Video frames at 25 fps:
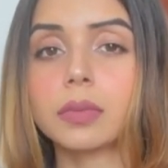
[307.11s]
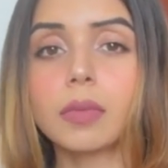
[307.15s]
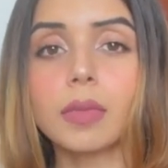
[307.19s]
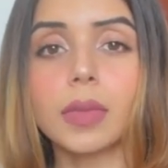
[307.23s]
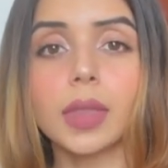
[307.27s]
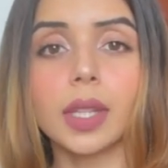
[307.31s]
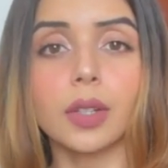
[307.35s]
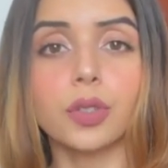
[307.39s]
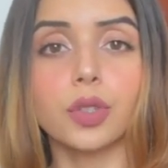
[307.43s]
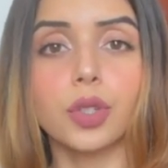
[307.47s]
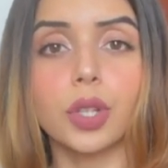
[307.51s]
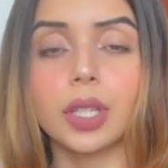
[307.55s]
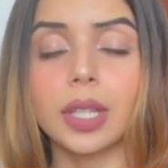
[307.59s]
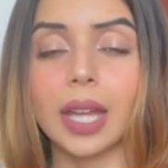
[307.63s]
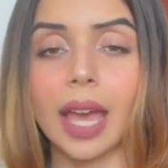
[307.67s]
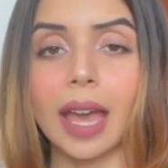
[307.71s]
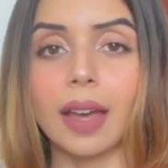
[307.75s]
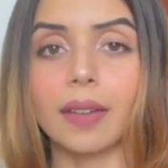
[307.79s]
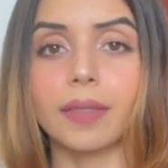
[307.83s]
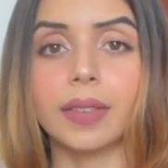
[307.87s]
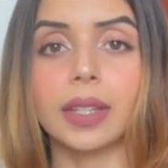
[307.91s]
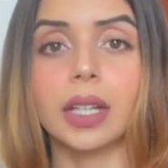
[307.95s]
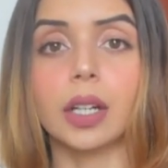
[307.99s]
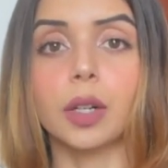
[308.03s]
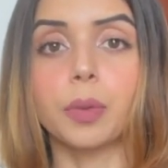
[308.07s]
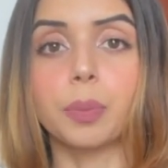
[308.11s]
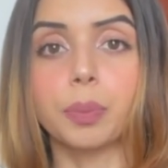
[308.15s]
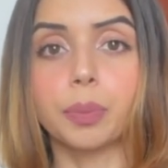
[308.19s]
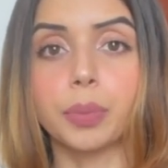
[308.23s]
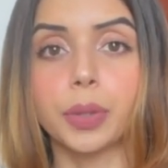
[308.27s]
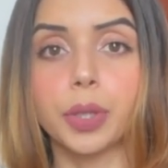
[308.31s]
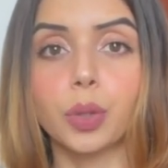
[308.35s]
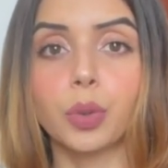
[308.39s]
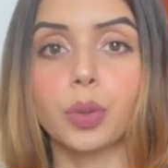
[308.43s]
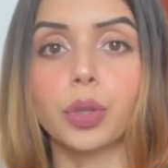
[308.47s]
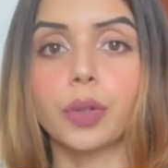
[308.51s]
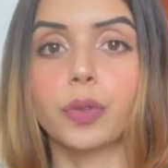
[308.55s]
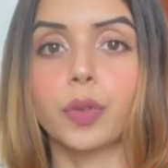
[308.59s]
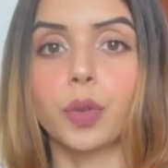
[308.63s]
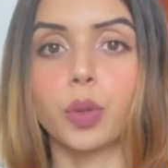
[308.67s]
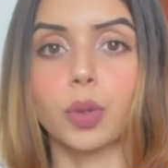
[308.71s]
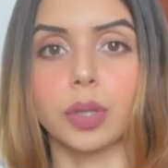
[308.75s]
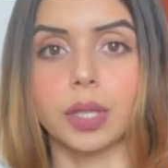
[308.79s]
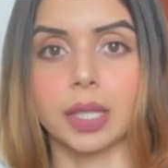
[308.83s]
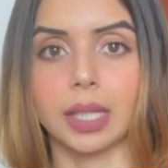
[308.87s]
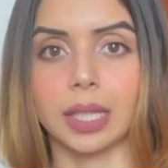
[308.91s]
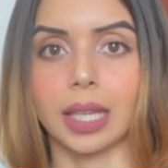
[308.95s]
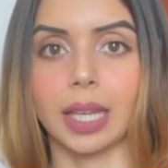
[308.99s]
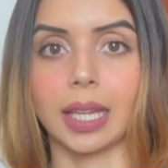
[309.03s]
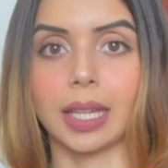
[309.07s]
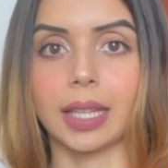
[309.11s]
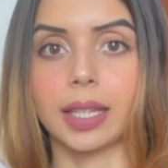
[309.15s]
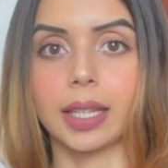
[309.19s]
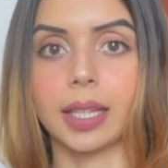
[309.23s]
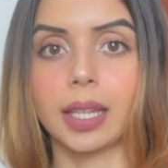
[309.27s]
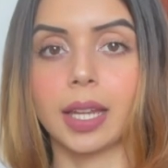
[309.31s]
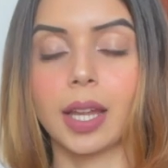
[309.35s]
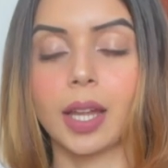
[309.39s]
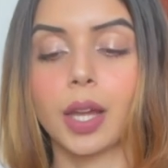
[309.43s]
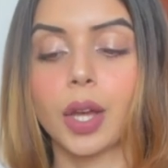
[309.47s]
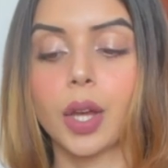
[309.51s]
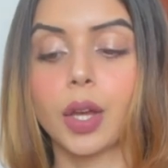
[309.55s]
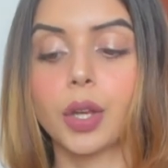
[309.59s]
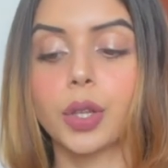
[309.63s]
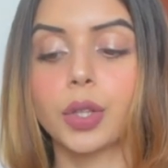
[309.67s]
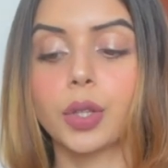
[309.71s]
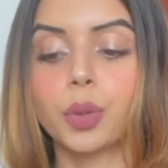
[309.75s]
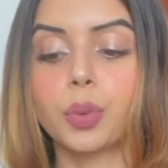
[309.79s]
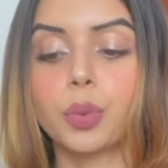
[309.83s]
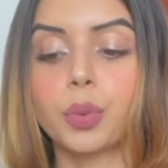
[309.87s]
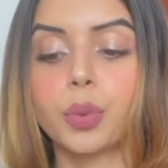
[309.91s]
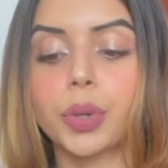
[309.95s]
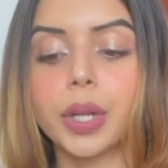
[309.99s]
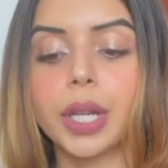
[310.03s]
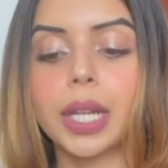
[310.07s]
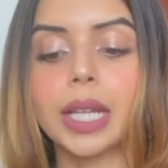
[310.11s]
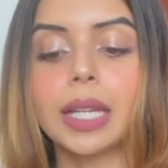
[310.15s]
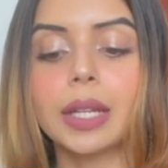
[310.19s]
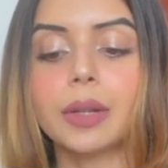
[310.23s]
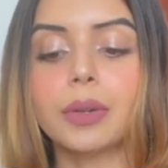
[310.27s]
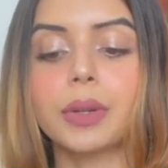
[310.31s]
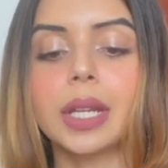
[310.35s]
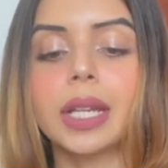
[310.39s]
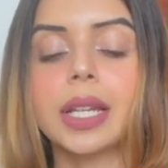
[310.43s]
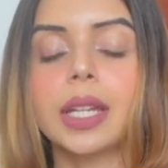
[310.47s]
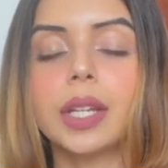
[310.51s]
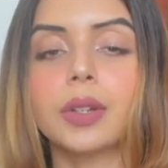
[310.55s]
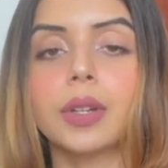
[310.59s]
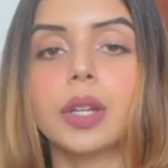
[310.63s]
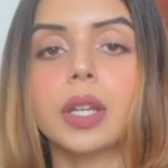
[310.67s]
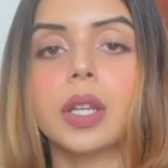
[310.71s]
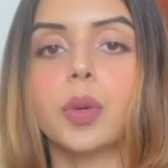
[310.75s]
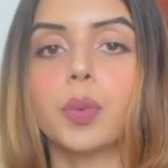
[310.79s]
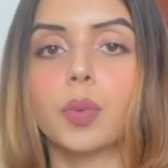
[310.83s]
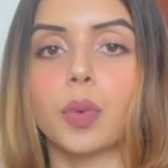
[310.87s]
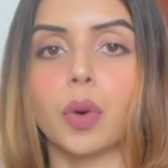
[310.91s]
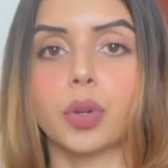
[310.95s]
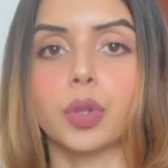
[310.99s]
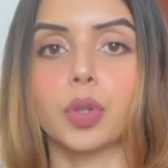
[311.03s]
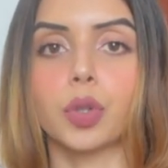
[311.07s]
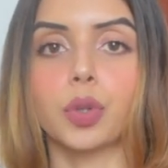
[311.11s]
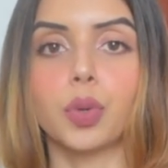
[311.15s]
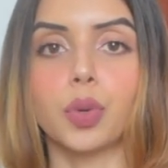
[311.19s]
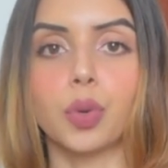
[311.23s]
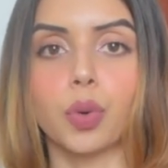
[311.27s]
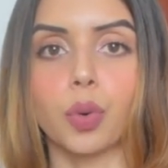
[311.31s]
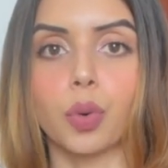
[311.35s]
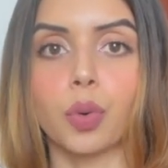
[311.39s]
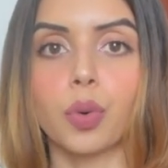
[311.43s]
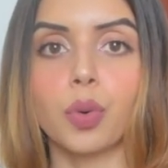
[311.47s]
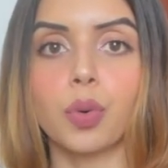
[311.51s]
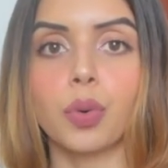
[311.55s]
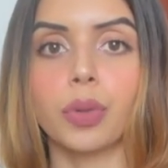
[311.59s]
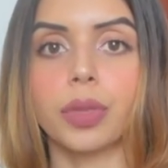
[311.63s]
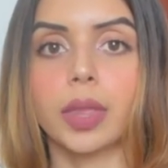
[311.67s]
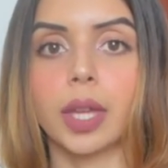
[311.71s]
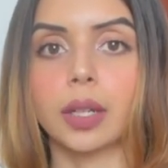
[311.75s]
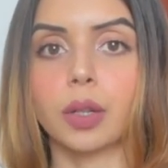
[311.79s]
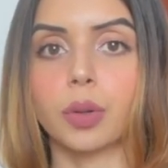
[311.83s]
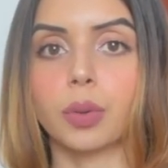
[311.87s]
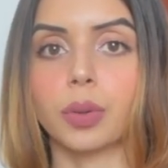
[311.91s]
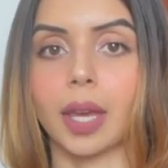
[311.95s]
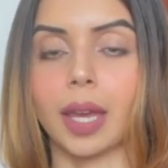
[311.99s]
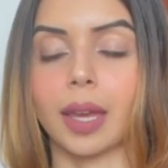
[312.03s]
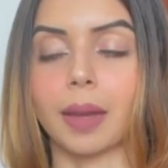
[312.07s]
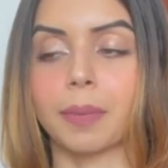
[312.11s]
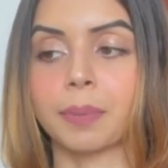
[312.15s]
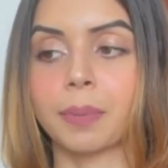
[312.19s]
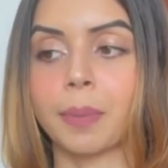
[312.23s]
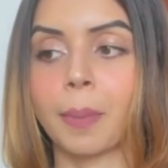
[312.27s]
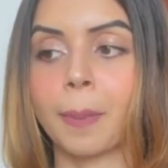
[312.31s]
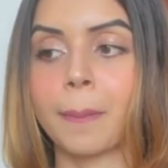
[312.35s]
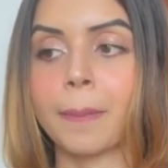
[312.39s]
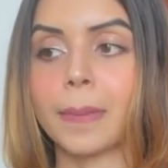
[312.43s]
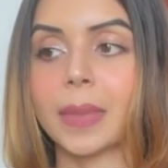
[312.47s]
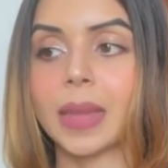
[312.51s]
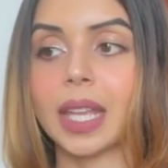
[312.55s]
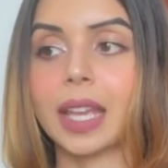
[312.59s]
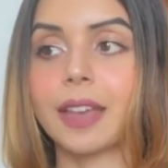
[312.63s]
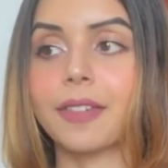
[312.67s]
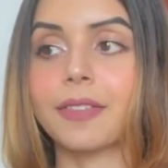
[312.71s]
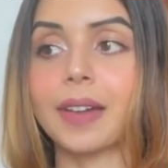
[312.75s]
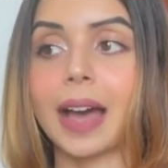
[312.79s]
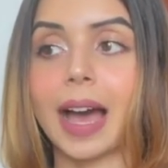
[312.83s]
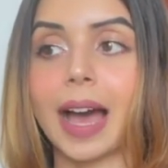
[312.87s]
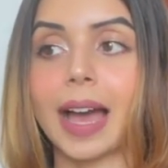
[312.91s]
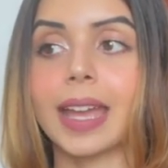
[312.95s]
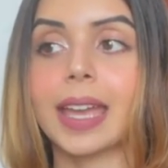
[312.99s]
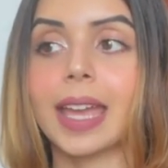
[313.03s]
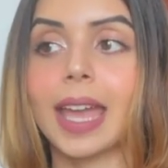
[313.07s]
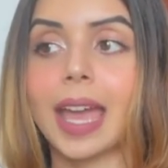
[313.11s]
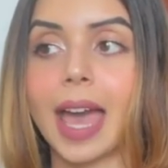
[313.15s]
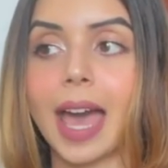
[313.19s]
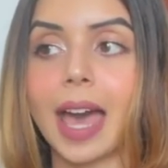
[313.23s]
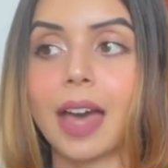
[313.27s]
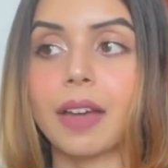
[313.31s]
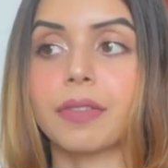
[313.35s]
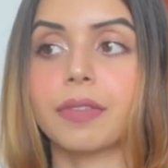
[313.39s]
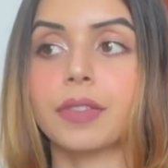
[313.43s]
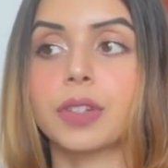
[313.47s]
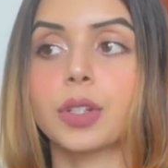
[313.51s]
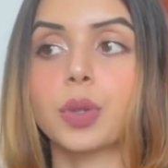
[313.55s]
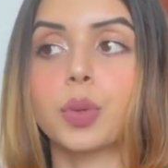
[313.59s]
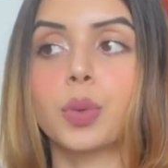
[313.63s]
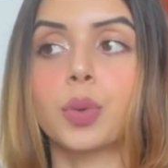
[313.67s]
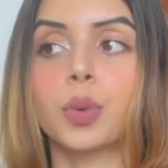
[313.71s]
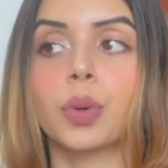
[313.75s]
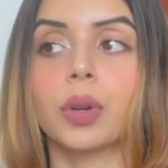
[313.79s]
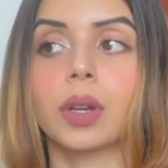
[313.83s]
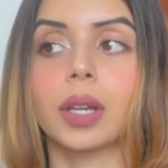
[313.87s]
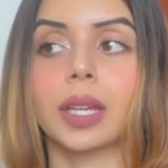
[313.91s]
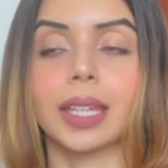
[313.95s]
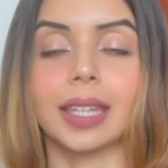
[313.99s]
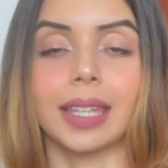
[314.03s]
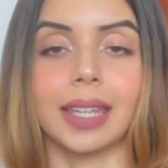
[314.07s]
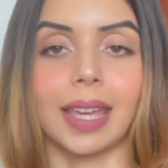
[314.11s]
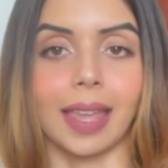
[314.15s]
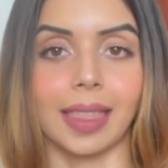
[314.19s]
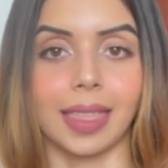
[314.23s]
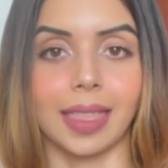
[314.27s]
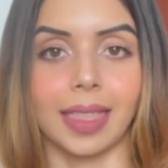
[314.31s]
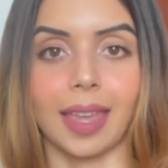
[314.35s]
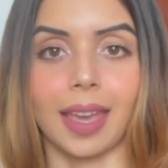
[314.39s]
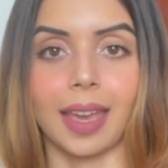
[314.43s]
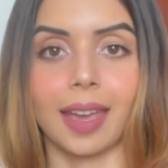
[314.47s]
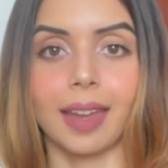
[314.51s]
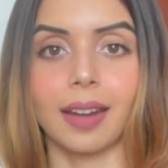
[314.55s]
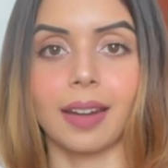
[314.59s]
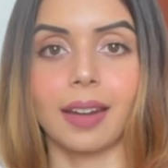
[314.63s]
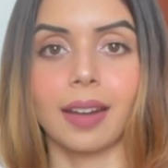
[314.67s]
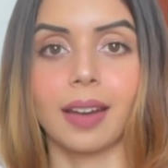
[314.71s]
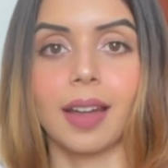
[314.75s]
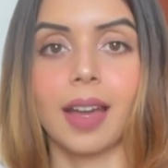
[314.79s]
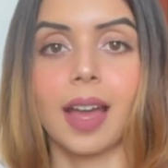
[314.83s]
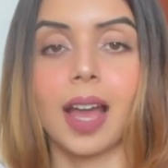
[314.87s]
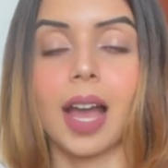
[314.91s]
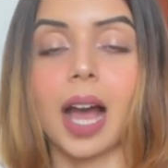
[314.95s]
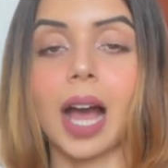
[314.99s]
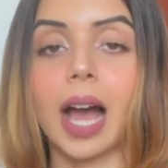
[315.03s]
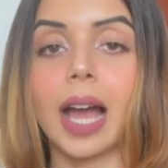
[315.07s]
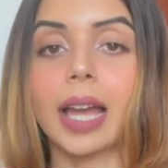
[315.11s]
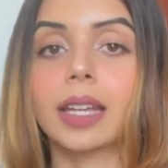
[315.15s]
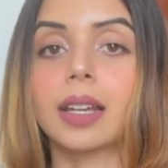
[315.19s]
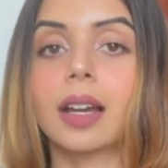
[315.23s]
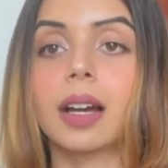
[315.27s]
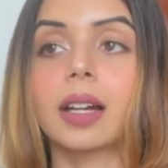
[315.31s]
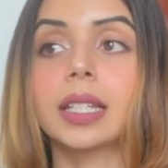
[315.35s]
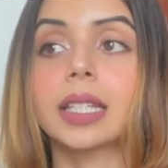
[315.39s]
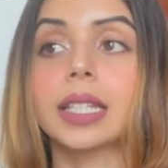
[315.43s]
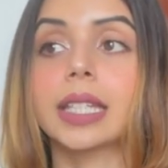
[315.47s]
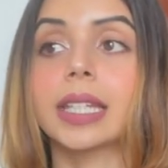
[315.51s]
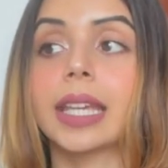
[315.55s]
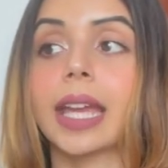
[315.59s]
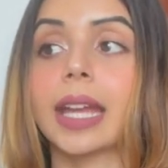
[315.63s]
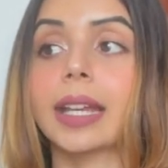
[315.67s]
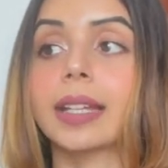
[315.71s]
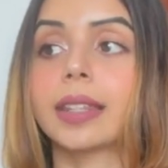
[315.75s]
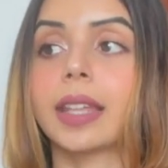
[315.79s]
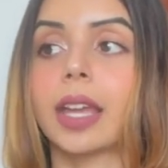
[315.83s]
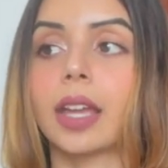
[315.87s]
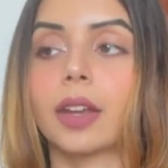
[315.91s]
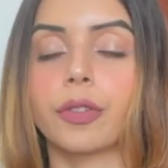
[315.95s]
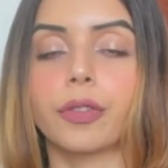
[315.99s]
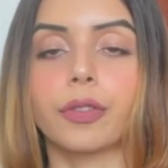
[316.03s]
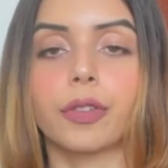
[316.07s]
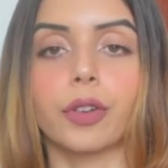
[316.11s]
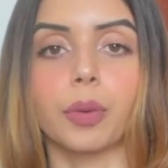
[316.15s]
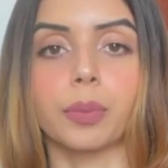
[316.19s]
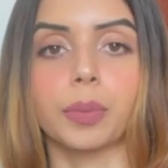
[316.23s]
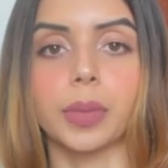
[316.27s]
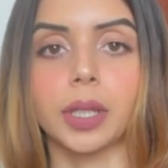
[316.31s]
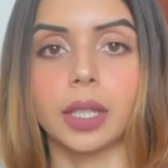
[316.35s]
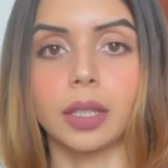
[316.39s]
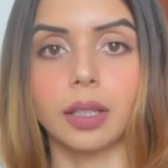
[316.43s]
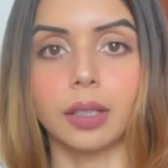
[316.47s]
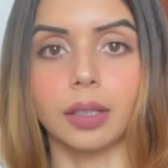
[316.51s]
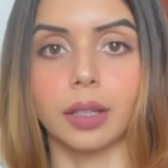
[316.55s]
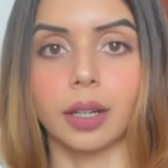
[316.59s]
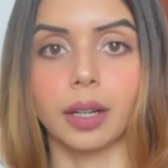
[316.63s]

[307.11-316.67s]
just having a beautiful skin, you really want to know that, okay, if I have to get there, I can't get there from here.